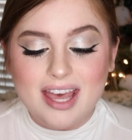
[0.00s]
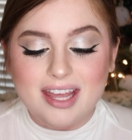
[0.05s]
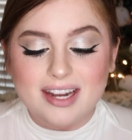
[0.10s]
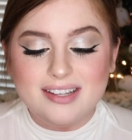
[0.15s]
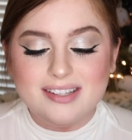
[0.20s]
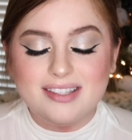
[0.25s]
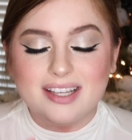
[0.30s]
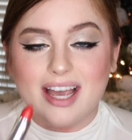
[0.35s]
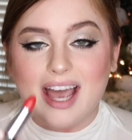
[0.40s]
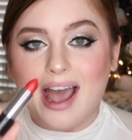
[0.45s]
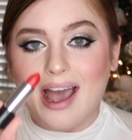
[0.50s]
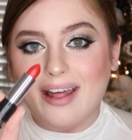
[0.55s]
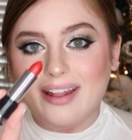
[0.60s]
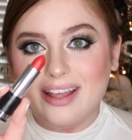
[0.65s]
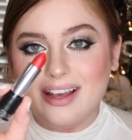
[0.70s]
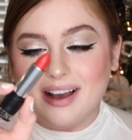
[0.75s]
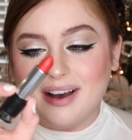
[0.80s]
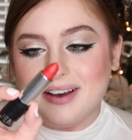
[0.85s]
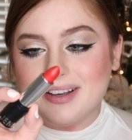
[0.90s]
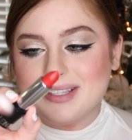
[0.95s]
It is the
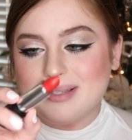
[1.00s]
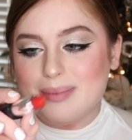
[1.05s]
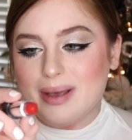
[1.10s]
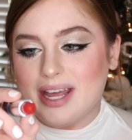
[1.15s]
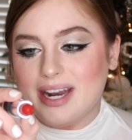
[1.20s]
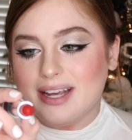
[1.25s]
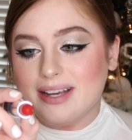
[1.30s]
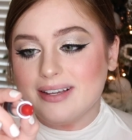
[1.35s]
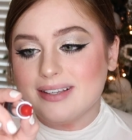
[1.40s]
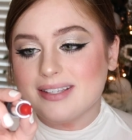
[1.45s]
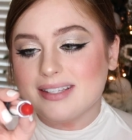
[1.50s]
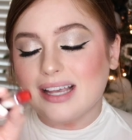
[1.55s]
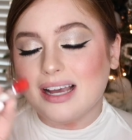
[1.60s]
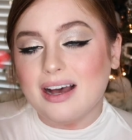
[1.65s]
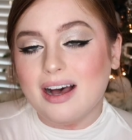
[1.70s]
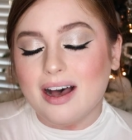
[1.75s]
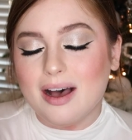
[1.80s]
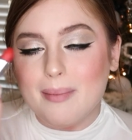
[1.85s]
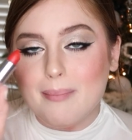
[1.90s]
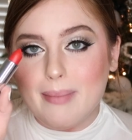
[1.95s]
Kylie Cosmetics
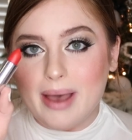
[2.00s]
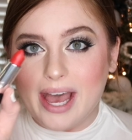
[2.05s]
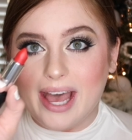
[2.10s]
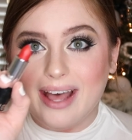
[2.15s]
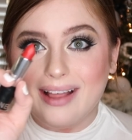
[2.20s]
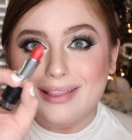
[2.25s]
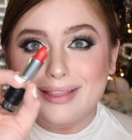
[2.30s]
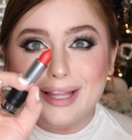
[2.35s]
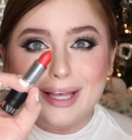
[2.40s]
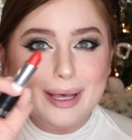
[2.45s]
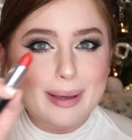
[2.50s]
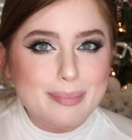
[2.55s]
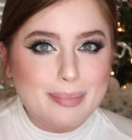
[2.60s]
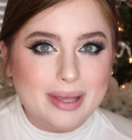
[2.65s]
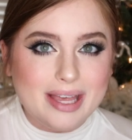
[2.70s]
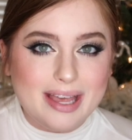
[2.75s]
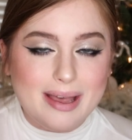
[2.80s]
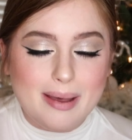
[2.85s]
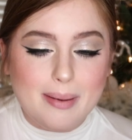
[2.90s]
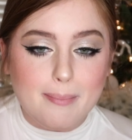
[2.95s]
uh, matte
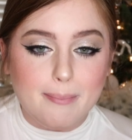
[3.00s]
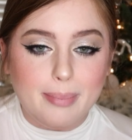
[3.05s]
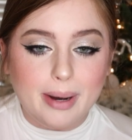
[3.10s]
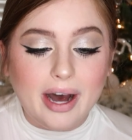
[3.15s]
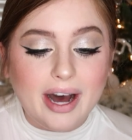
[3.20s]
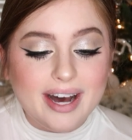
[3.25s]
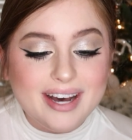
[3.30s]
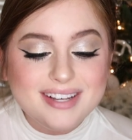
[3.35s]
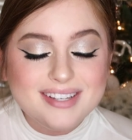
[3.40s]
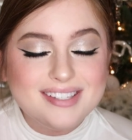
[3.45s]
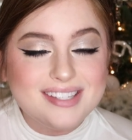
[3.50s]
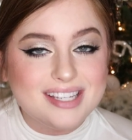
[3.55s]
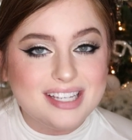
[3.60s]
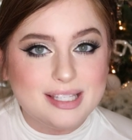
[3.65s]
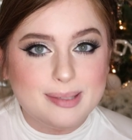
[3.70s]
lip in Boss.